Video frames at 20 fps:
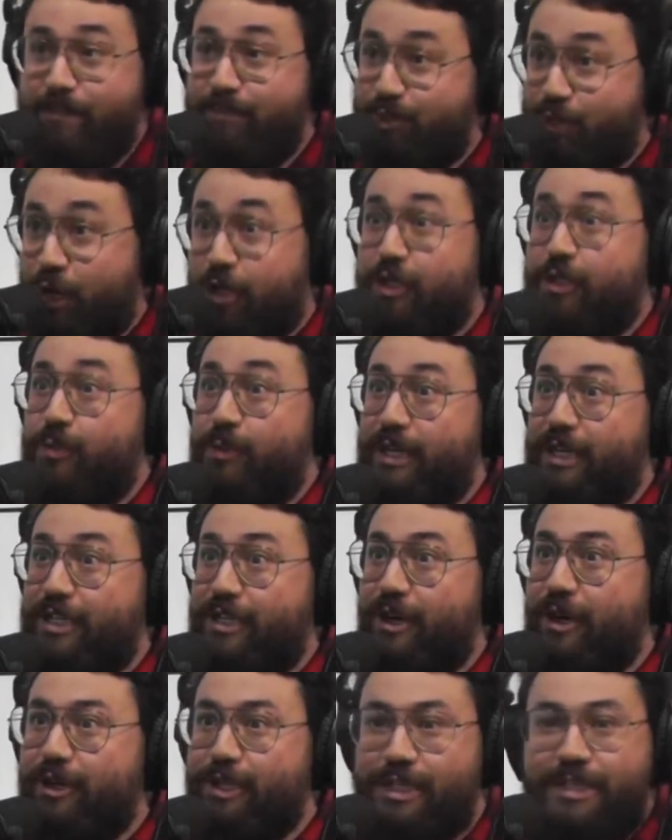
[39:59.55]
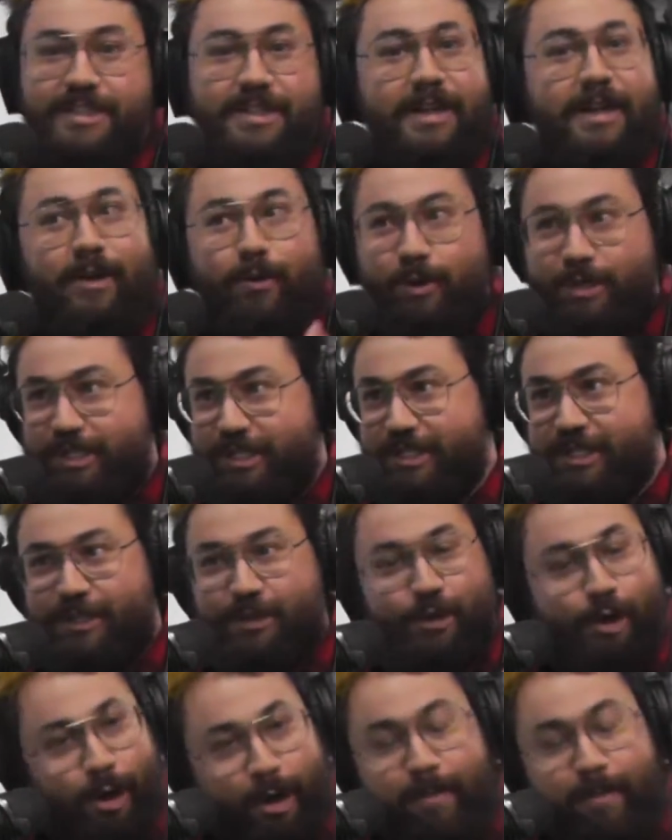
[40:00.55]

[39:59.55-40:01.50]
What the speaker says: charges what he charges, which is a good